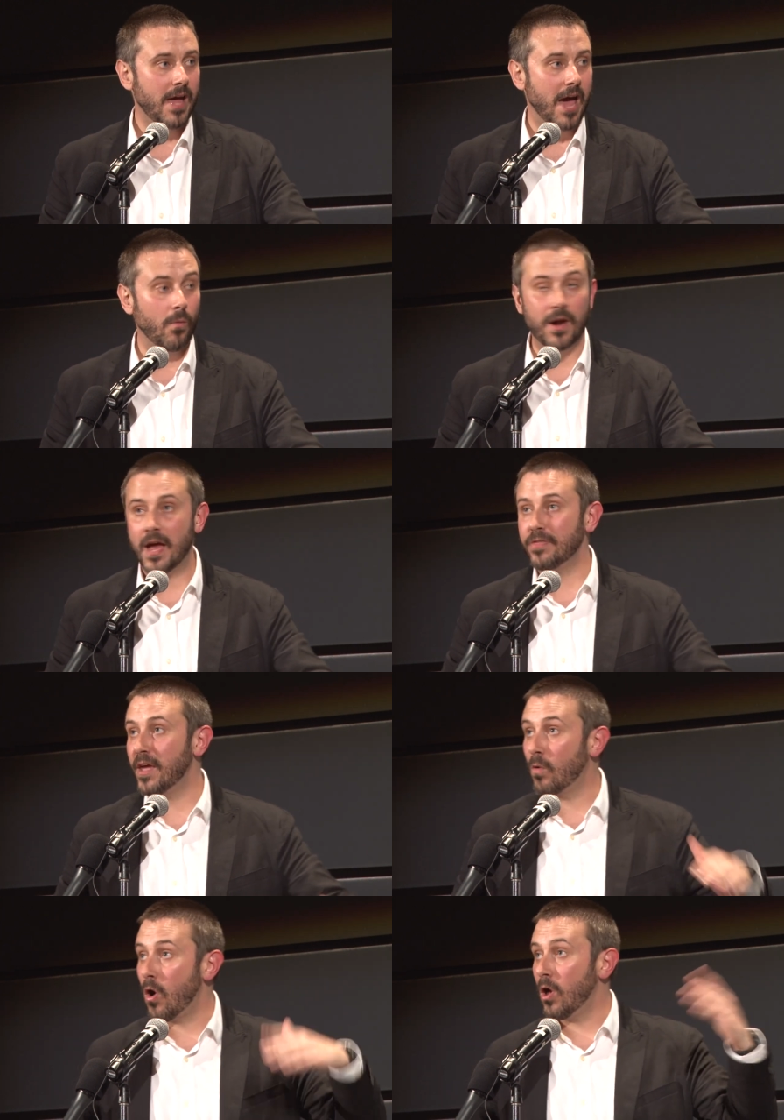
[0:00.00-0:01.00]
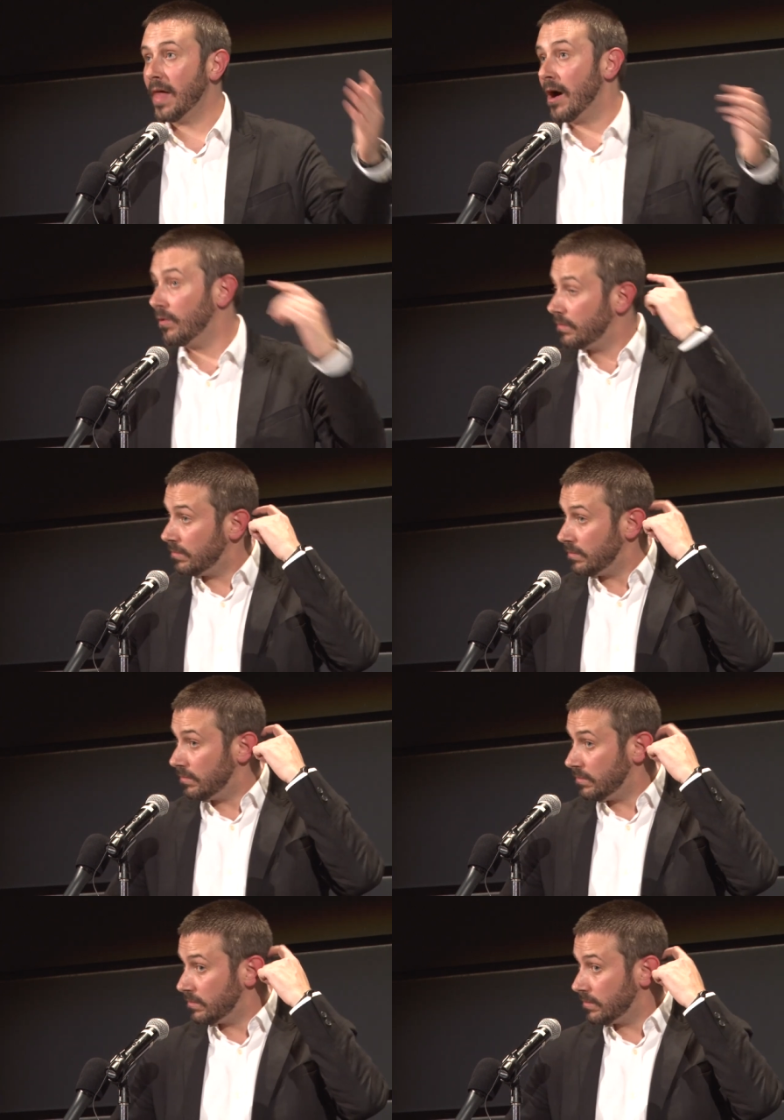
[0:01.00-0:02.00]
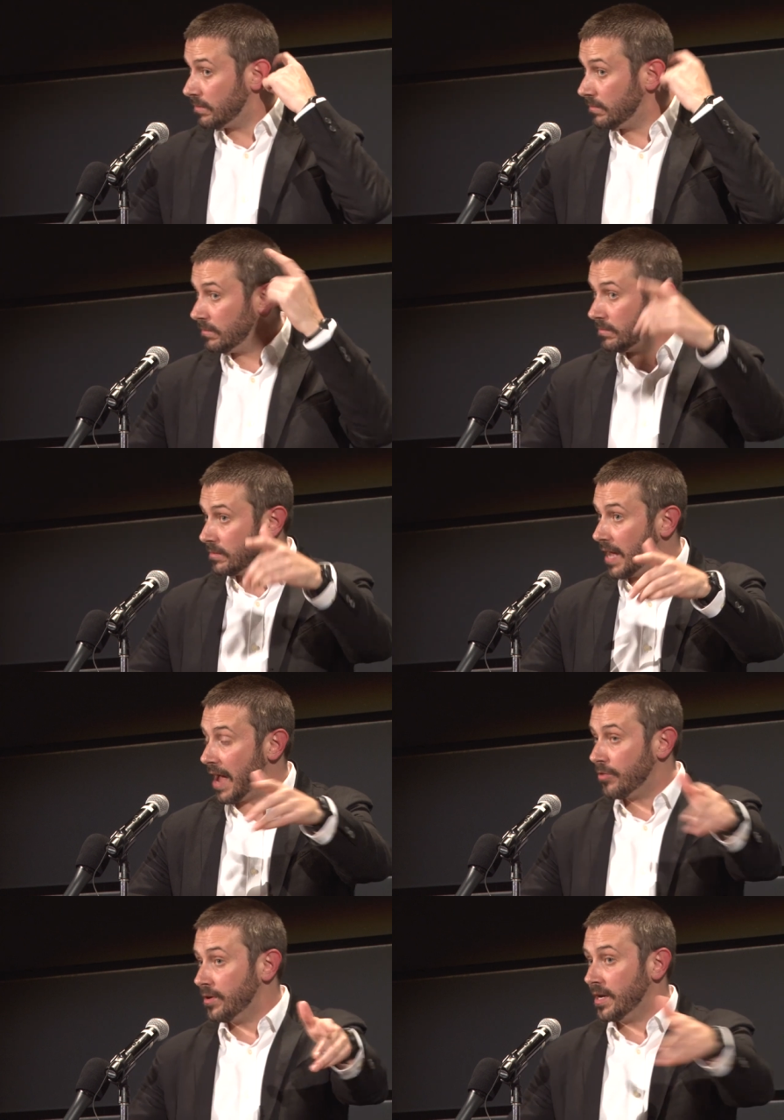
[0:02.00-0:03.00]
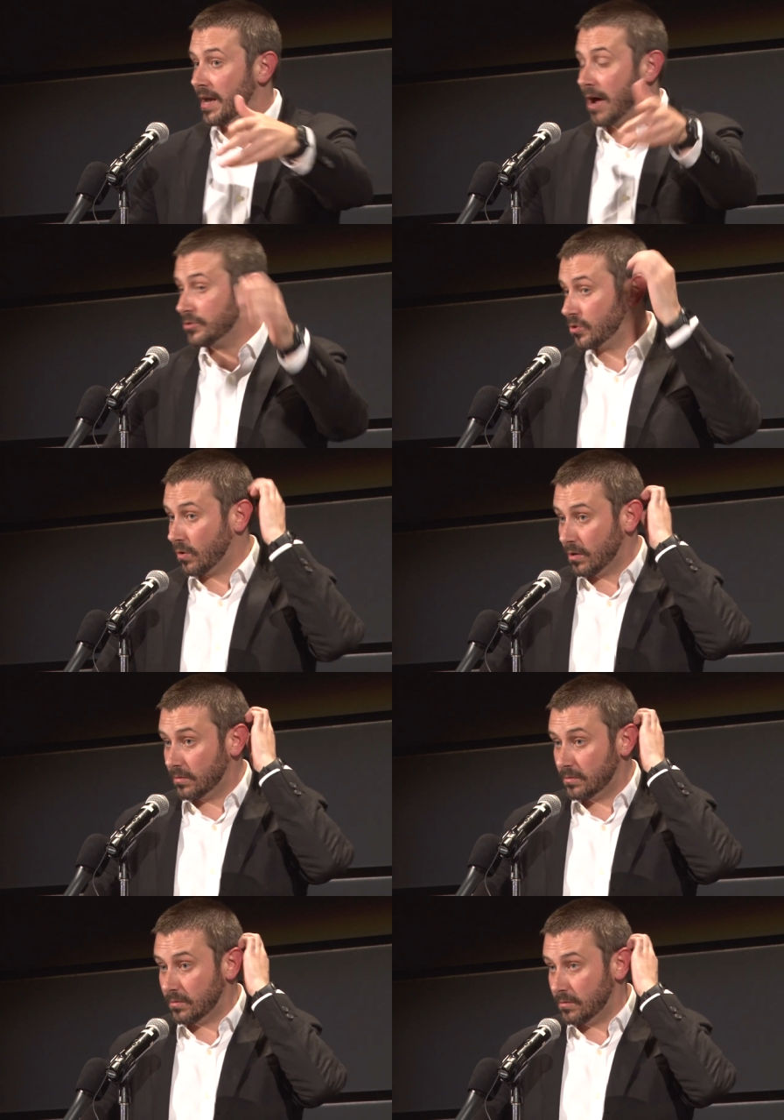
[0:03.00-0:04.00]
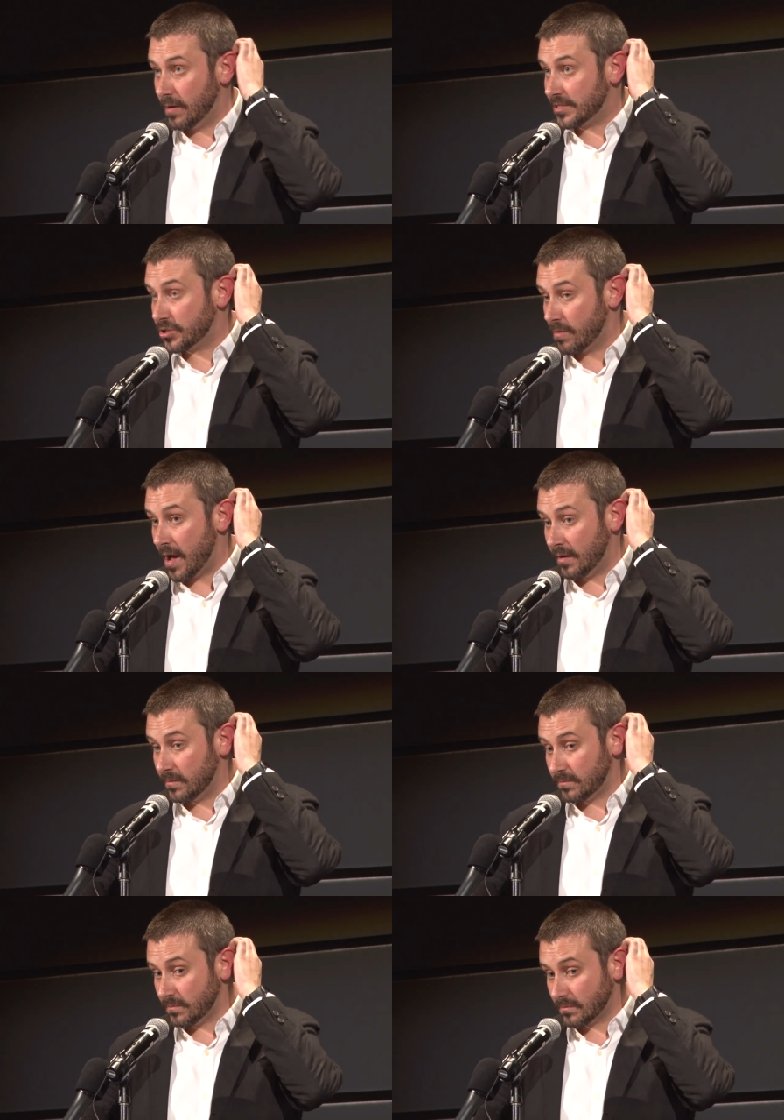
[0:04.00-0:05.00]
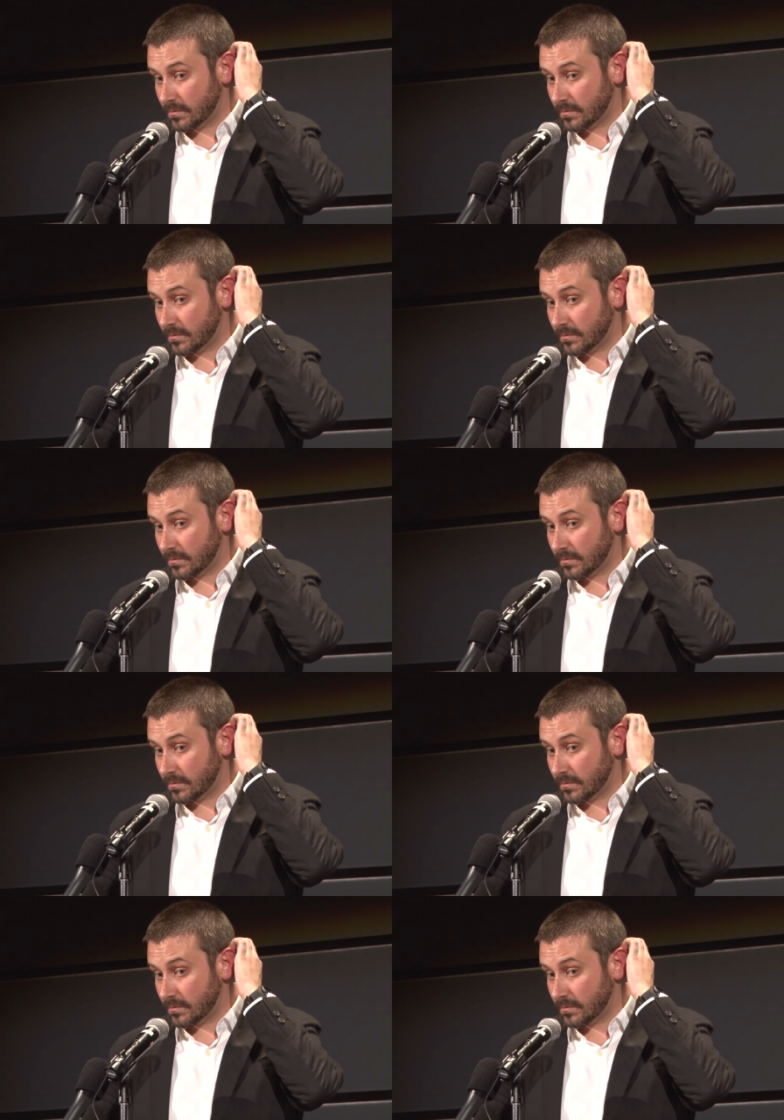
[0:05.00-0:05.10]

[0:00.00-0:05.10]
And one night they were all out, gathered in an outdoor restaurant